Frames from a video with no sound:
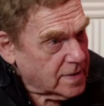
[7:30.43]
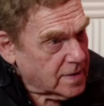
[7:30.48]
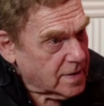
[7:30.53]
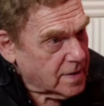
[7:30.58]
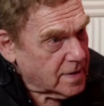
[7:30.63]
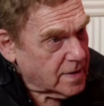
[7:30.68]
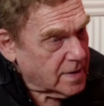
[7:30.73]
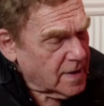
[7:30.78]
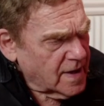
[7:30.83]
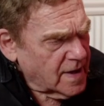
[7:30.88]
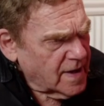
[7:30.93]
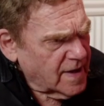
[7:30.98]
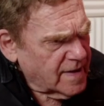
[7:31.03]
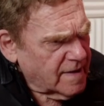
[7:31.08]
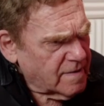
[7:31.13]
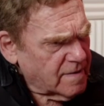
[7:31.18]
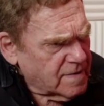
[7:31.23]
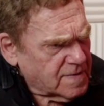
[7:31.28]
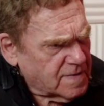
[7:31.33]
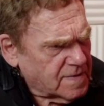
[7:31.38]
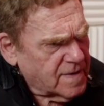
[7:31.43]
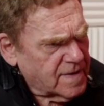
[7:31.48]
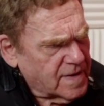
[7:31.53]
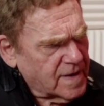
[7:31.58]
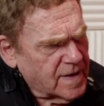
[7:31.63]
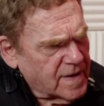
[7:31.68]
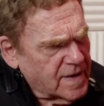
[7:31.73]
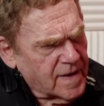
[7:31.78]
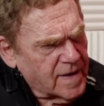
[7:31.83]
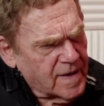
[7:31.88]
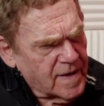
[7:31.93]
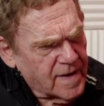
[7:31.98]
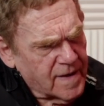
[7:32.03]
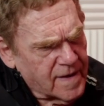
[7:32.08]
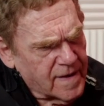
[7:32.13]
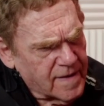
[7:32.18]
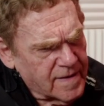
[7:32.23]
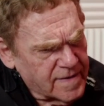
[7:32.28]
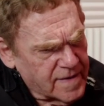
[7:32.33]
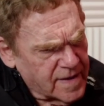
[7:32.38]
That was one of
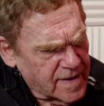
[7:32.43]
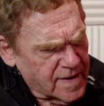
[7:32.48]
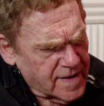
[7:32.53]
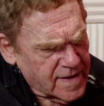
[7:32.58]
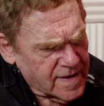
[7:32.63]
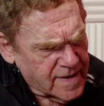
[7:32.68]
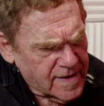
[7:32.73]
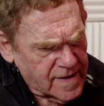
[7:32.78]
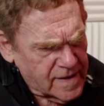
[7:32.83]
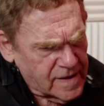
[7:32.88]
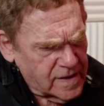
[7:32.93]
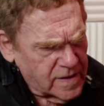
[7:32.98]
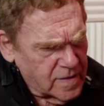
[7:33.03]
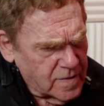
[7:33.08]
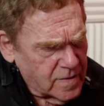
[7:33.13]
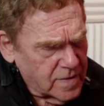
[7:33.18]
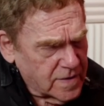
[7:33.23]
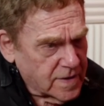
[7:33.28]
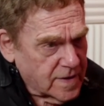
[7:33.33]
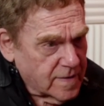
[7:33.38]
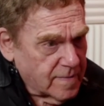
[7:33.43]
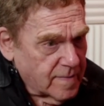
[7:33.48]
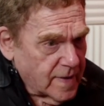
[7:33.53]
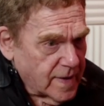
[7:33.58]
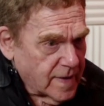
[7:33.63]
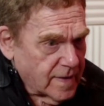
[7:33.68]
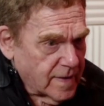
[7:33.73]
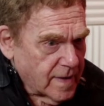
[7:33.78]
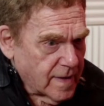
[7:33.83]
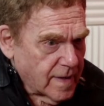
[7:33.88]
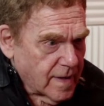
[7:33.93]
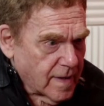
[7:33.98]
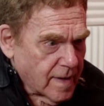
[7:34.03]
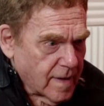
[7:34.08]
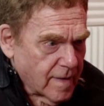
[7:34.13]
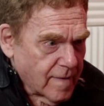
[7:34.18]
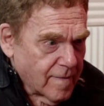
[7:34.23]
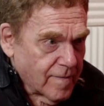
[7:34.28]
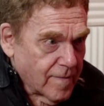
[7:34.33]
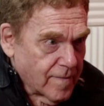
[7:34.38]
the clues to me that
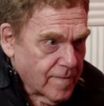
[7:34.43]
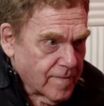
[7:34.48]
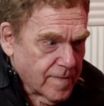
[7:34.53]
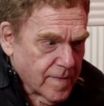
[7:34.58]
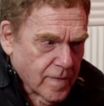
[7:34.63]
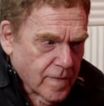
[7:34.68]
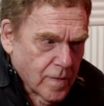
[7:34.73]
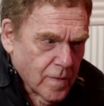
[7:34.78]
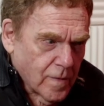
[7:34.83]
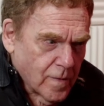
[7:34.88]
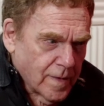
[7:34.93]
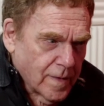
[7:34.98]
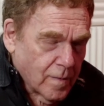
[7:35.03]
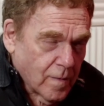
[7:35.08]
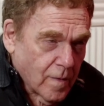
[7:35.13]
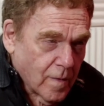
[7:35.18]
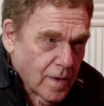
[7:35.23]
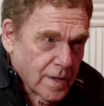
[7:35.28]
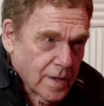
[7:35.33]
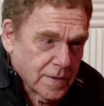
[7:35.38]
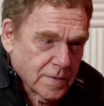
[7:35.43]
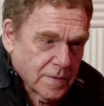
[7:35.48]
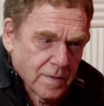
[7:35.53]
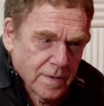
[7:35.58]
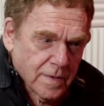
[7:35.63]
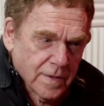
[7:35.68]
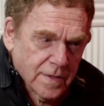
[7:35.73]
of who he was